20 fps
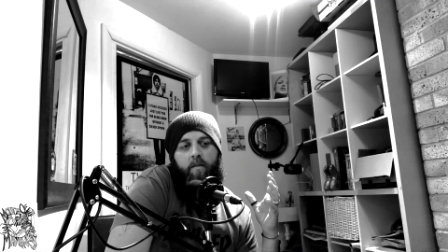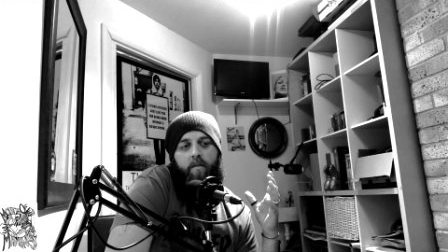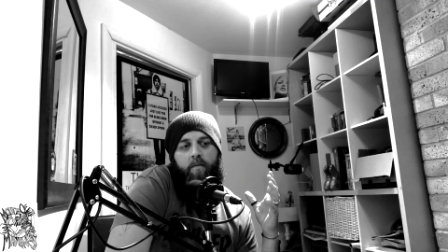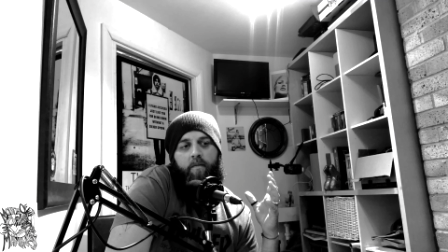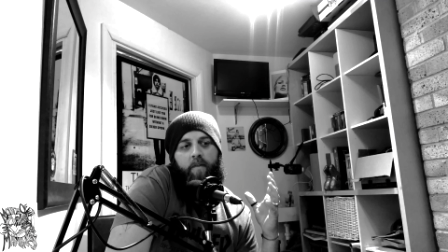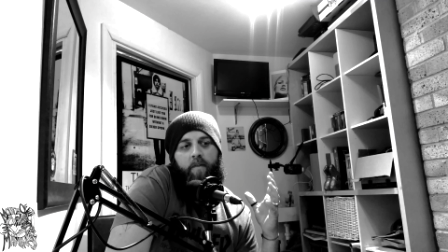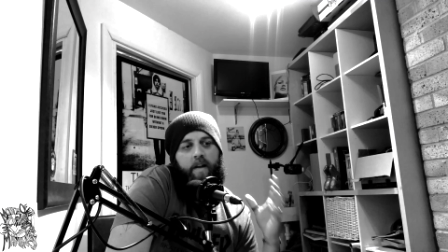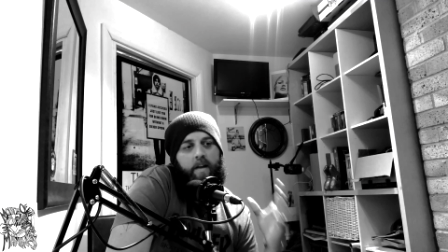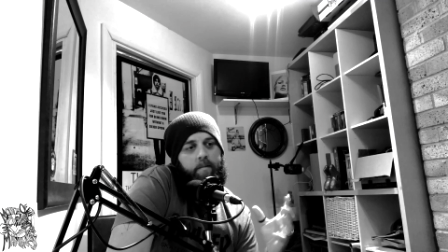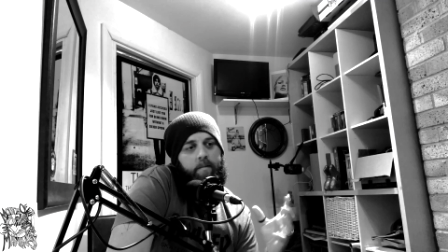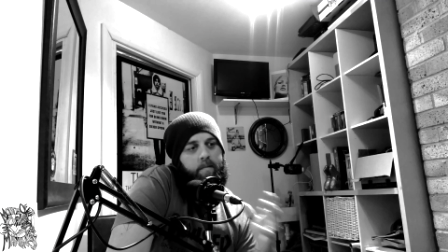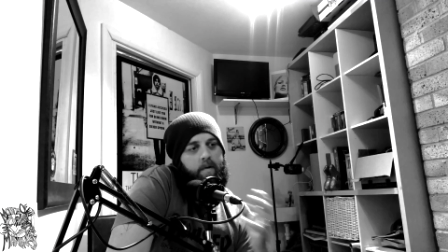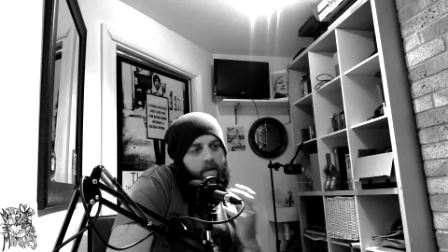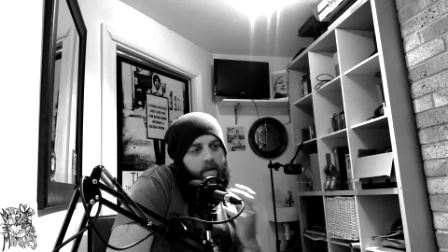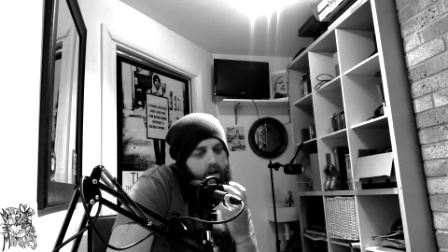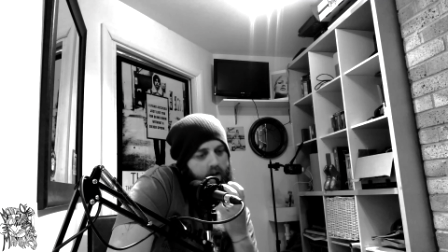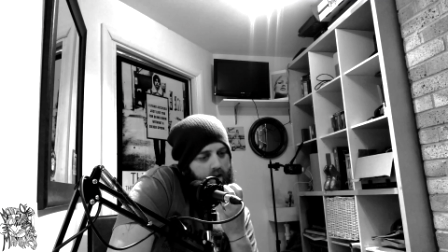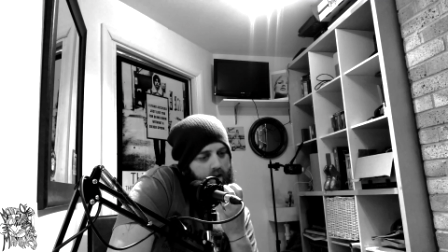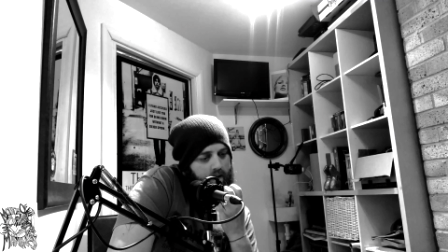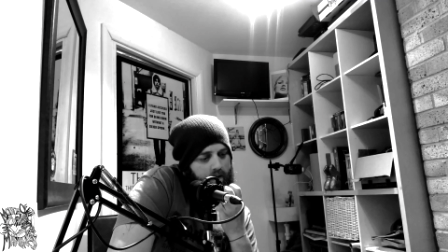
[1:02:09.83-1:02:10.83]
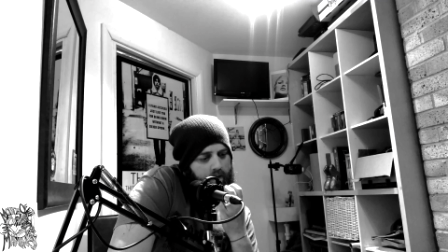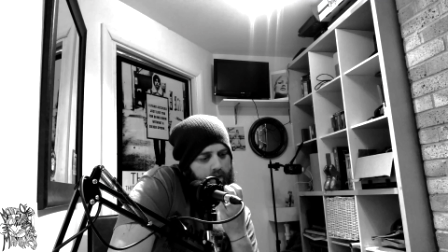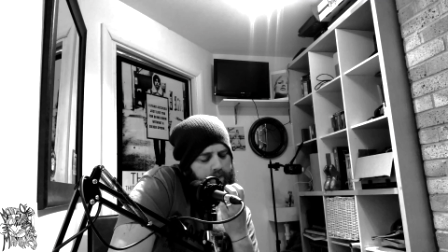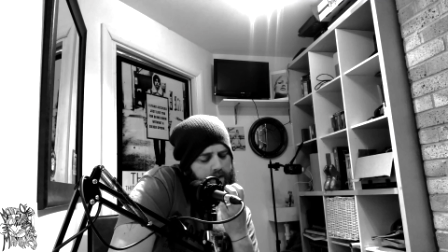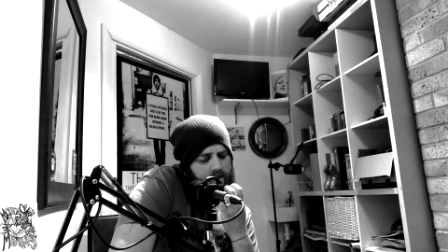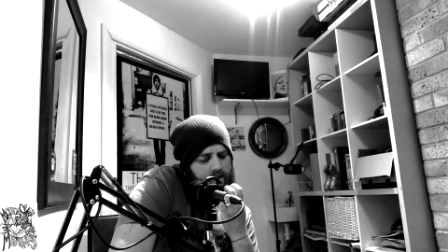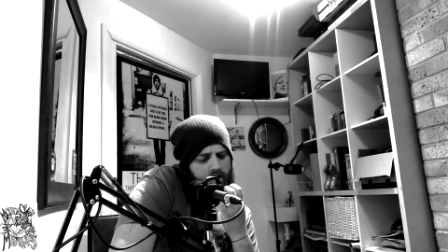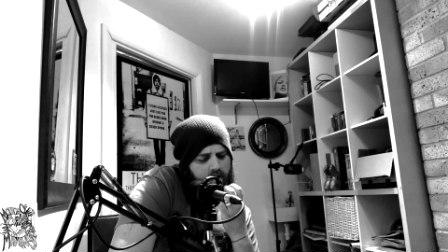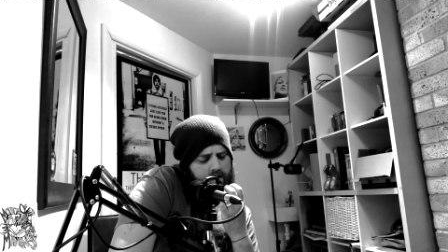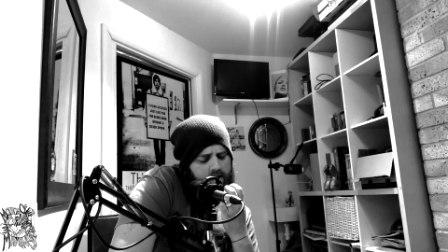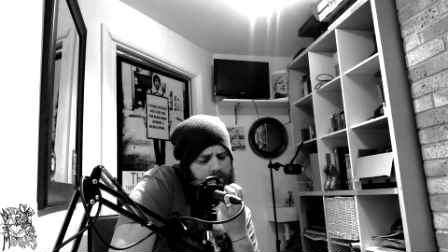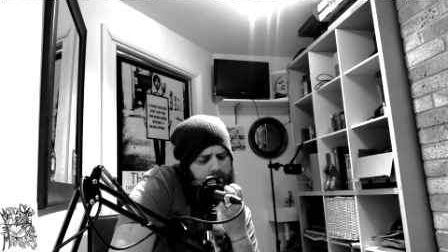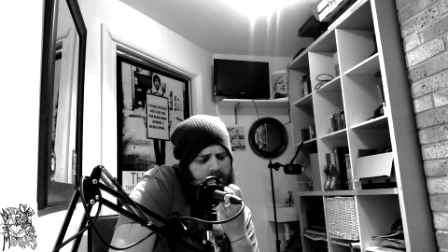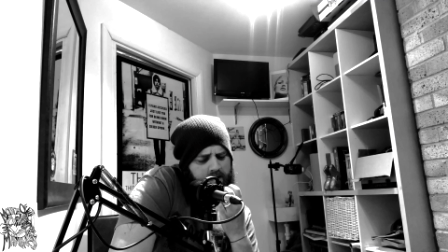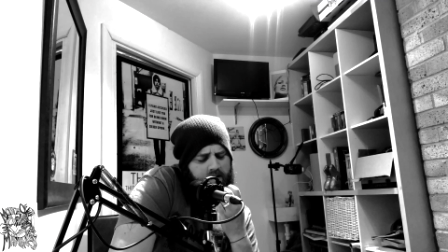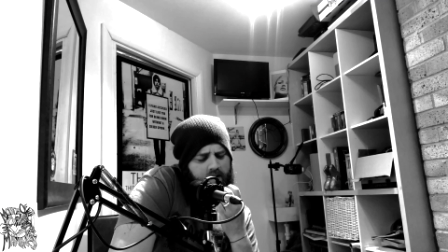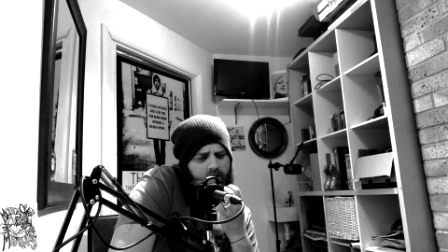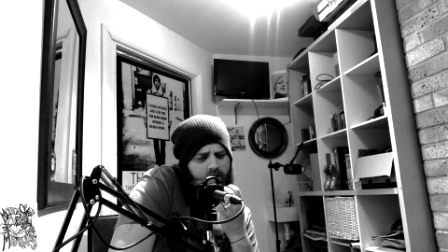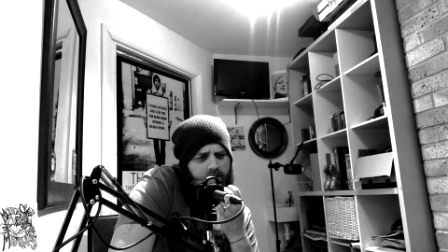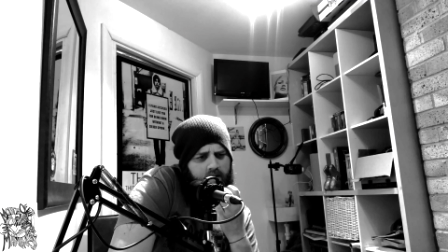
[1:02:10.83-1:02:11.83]
thinking behind, like, I used to be
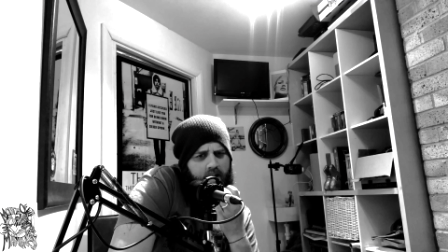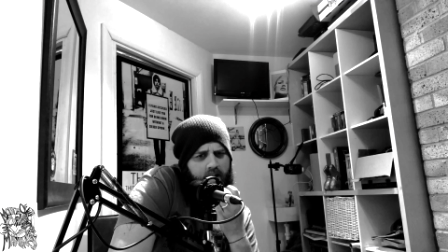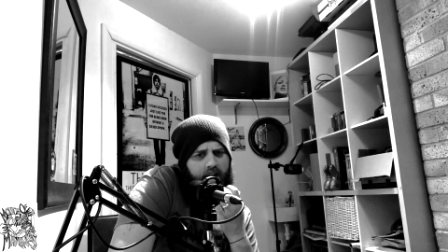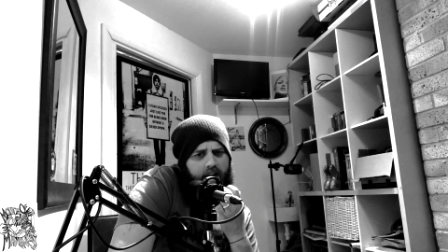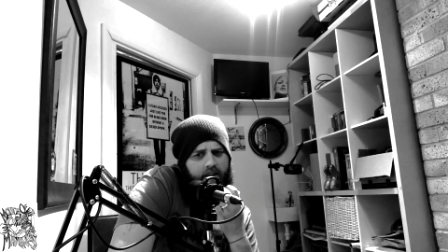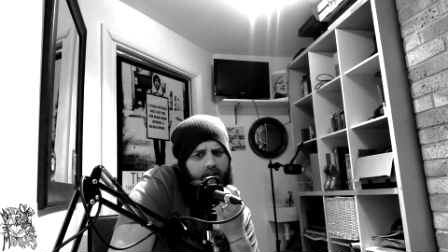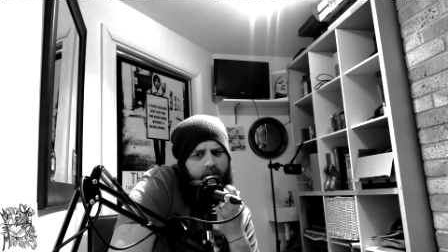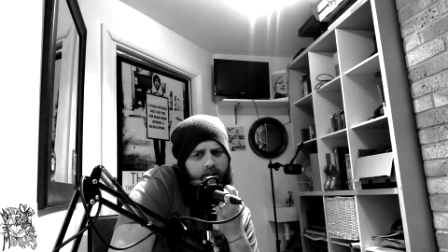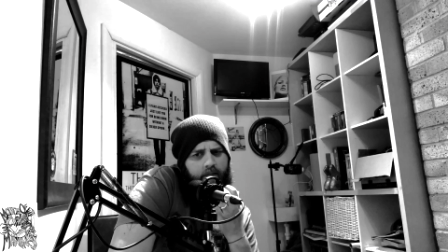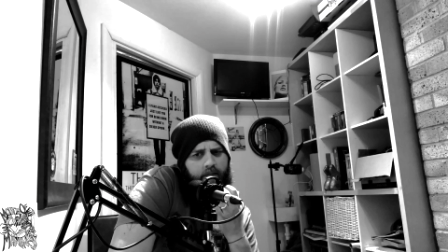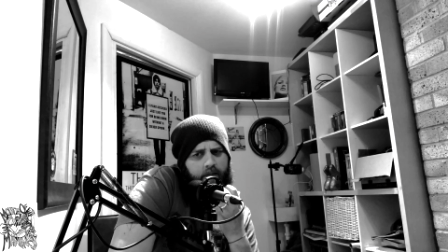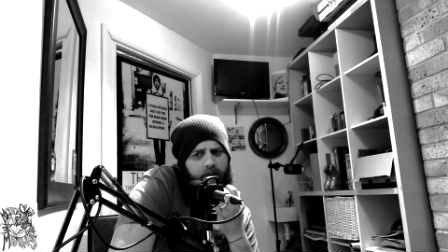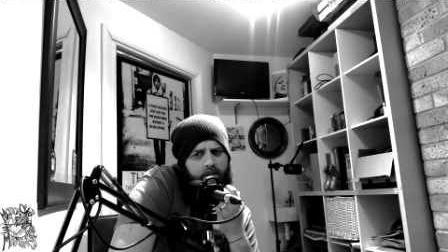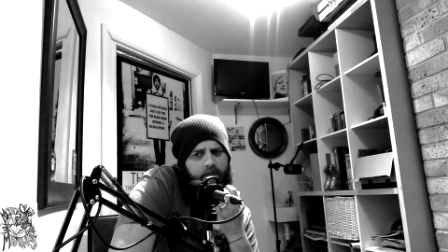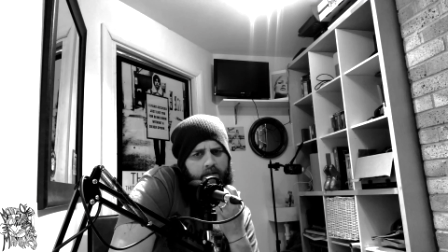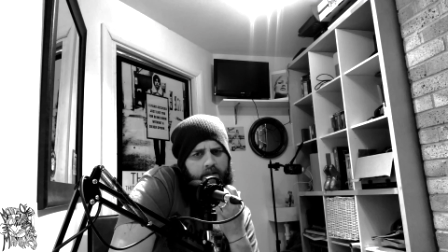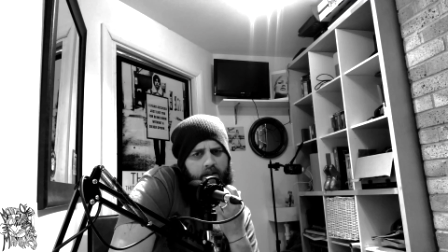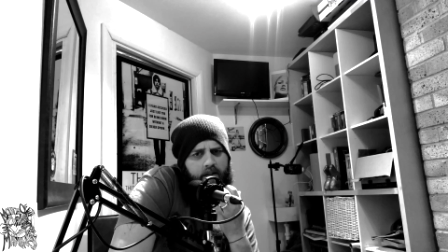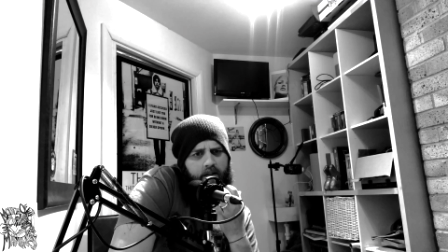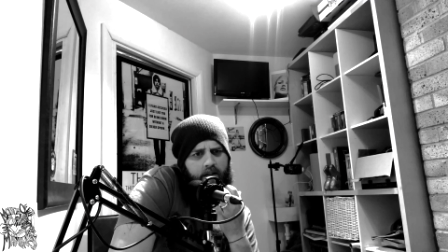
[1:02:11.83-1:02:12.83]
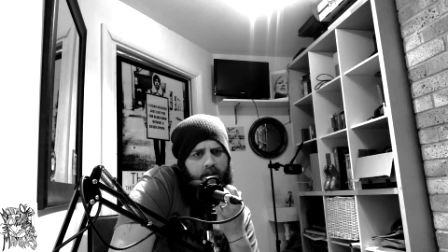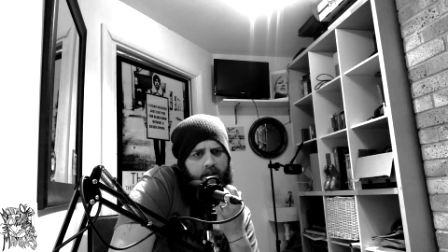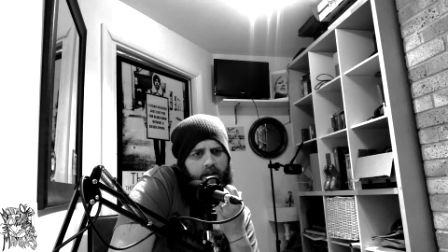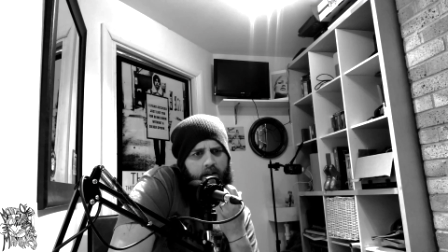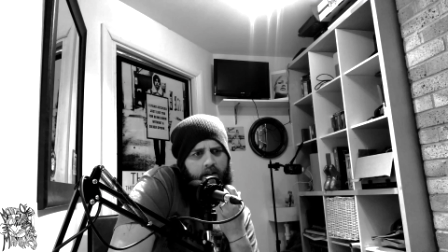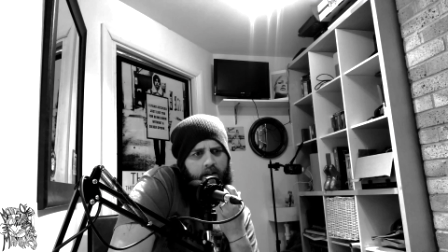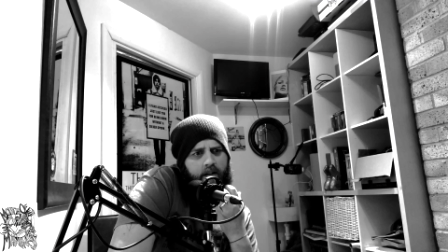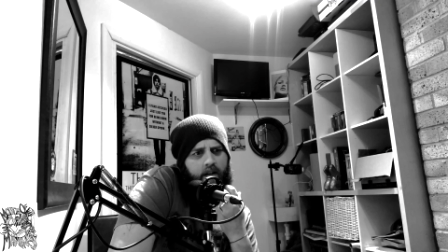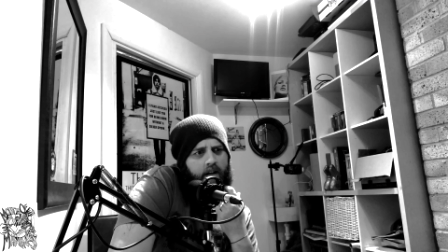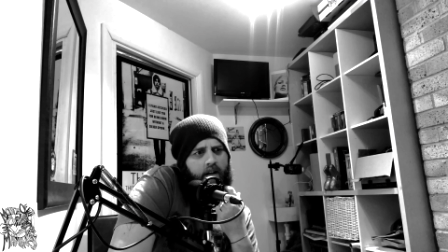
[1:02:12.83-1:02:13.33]
so scared of it. And when I was younger,